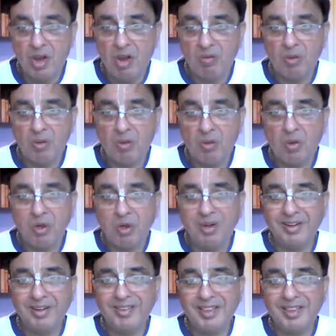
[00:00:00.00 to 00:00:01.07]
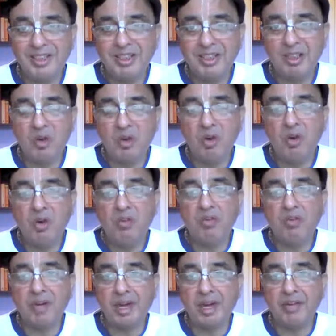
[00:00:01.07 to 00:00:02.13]
For one reaches the goal of
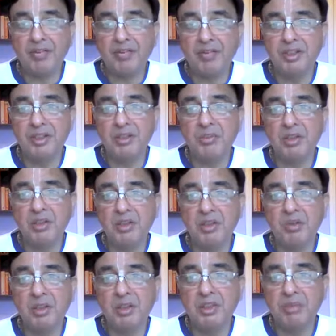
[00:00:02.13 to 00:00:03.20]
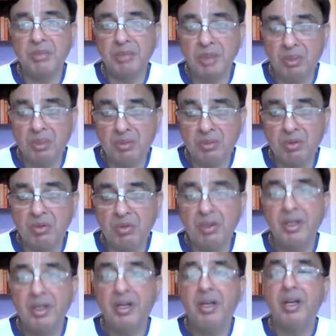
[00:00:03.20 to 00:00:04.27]
life, this material world is miserable,
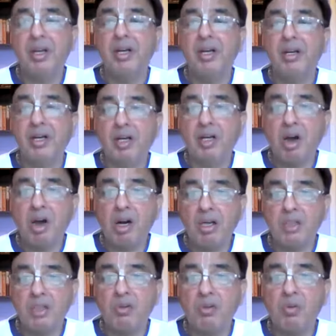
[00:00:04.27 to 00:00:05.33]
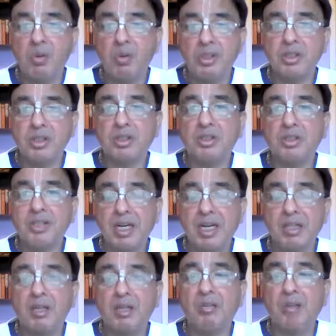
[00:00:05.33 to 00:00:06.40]
regardless of one's
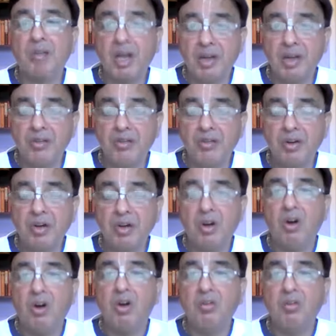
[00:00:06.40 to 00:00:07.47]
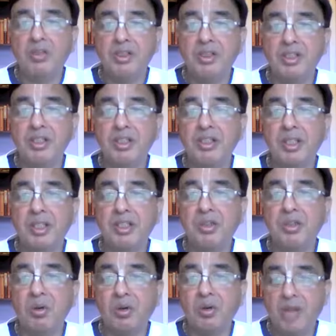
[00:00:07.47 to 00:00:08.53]
standard of life. Of this is there
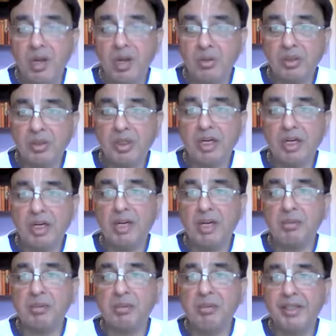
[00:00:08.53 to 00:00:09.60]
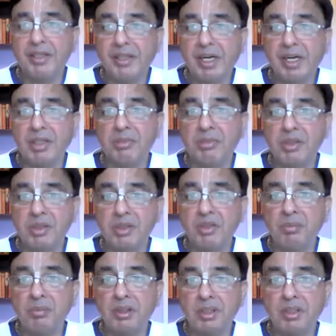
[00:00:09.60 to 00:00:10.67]
no doubt. Attempts to mitigate the miseries
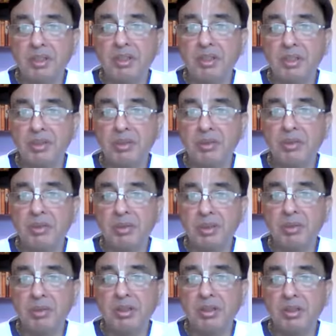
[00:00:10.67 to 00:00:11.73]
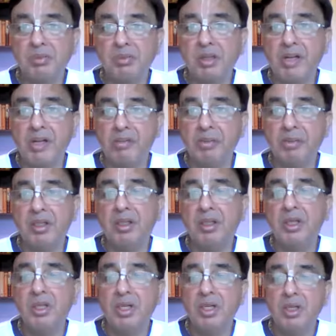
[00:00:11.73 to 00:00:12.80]
of material existence by material methods will never be
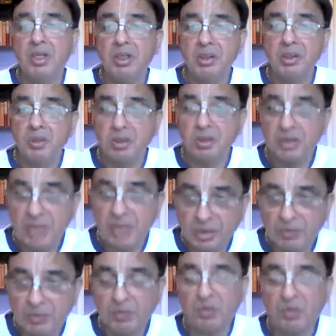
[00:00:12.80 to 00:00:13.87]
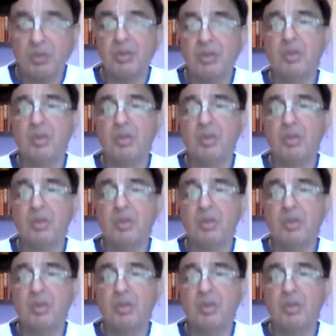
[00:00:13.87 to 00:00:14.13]
successful.